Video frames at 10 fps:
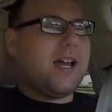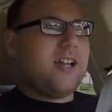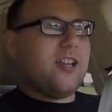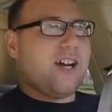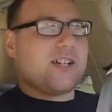
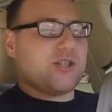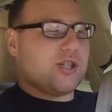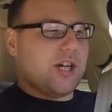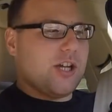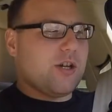look,
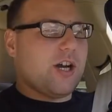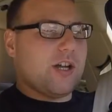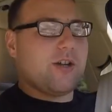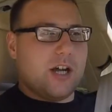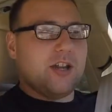just are
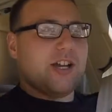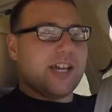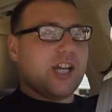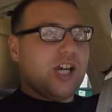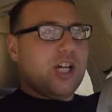you
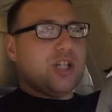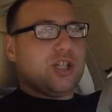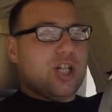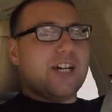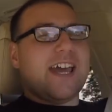looking?
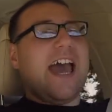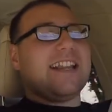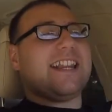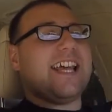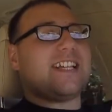Look
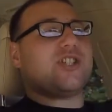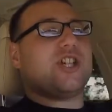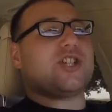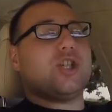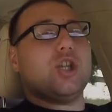at this.
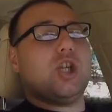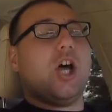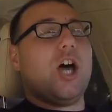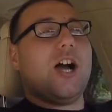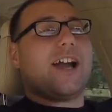Just
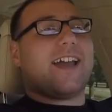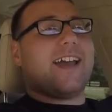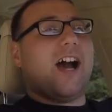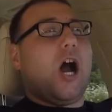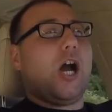look.
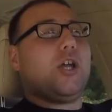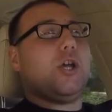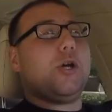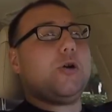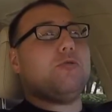Are
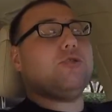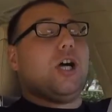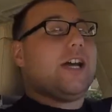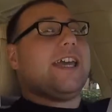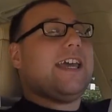you
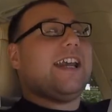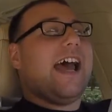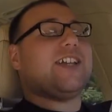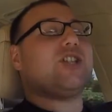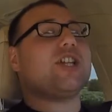looking
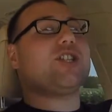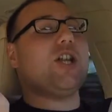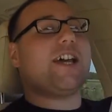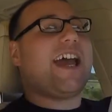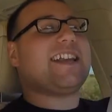at? Just
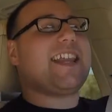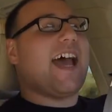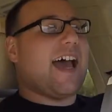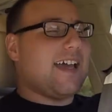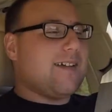look at
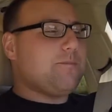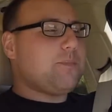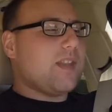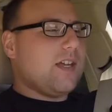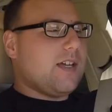that.
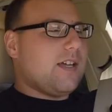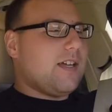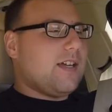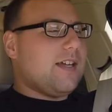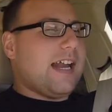
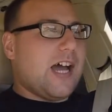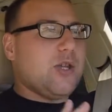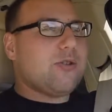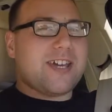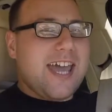Now
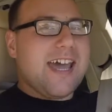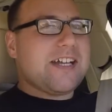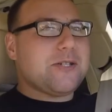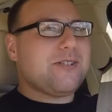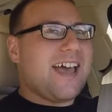you
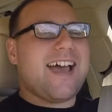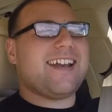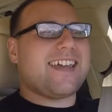can't do that in a